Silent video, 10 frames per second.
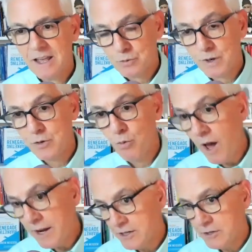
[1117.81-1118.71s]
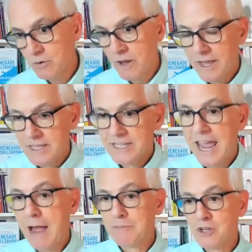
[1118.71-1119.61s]
Because what you want to do is
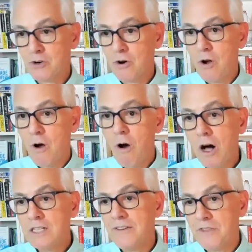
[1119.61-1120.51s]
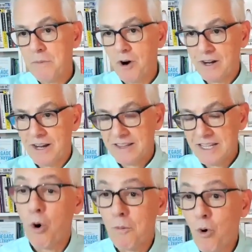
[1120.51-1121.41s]
capture all of the market,
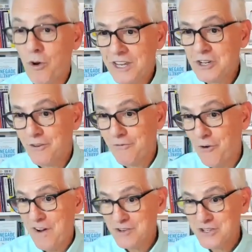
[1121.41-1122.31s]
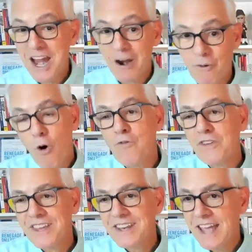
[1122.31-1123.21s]
or more than your fair share,
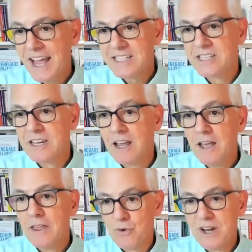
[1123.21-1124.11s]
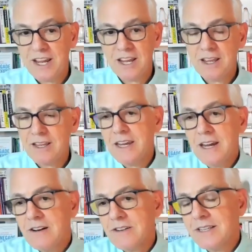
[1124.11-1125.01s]
over the next three
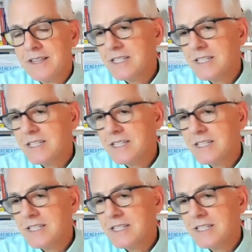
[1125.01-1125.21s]
years.